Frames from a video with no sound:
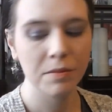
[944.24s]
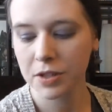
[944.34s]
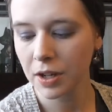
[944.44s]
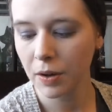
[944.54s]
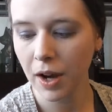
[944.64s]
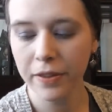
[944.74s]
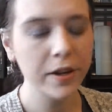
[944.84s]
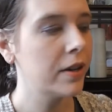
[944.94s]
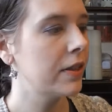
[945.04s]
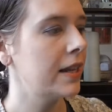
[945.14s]
So
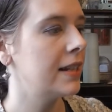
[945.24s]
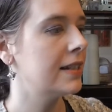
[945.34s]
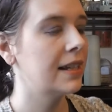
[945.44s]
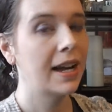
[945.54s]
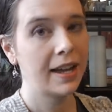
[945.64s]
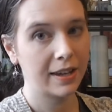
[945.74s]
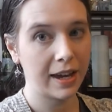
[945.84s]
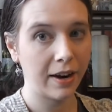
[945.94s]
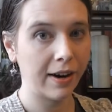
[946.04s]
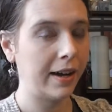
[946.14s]
other things that I
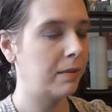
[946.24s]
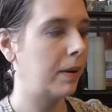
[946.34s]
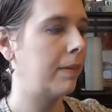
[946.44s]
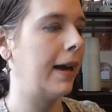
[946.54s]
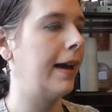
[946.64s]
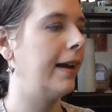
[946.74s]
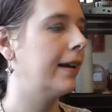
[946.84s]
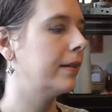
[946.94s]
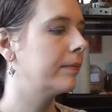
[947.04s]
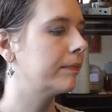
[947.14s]
carry in my bag.